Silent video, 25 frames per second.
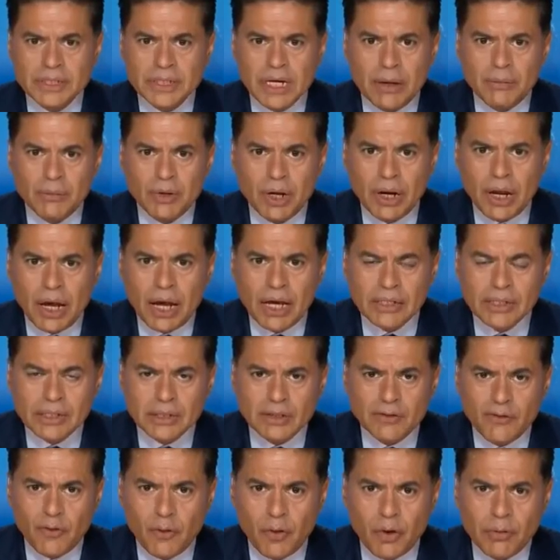I'm going to ask
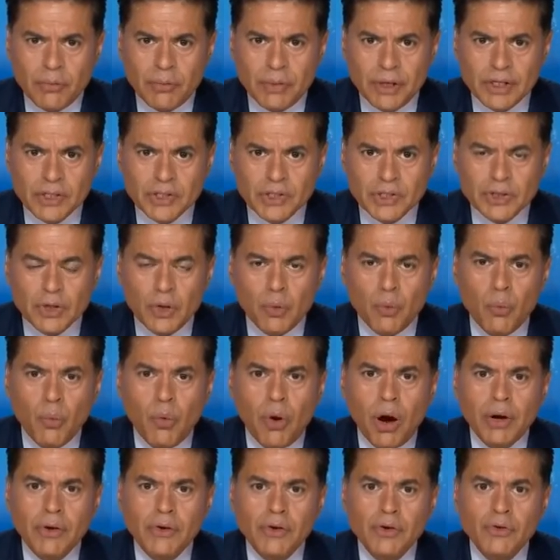the foreign minister
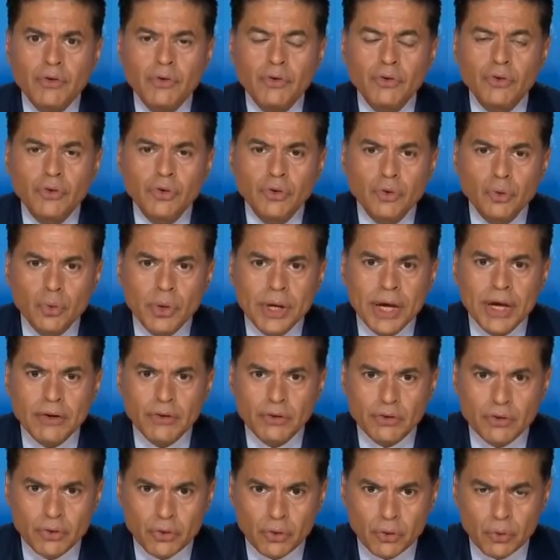what you can
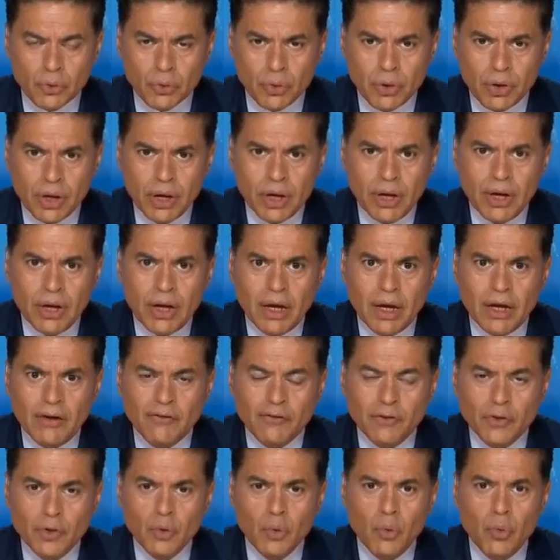do
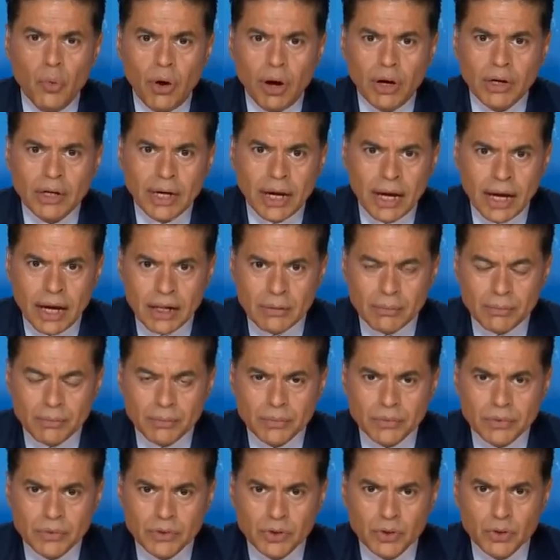if you want to help
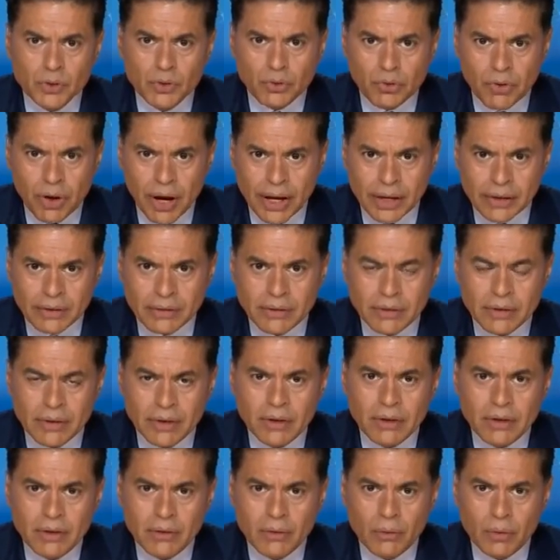Ukraine
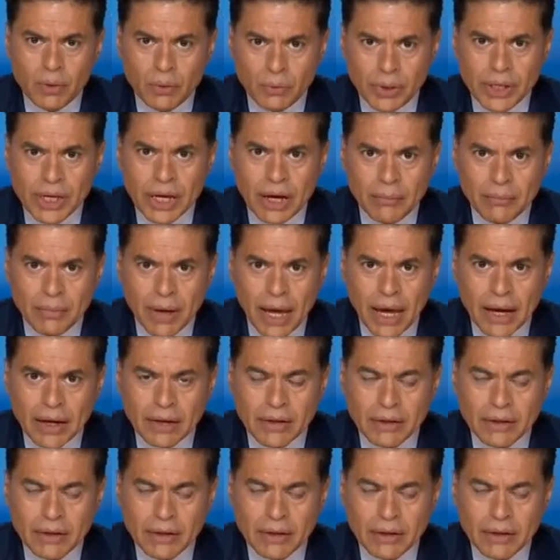when we come back.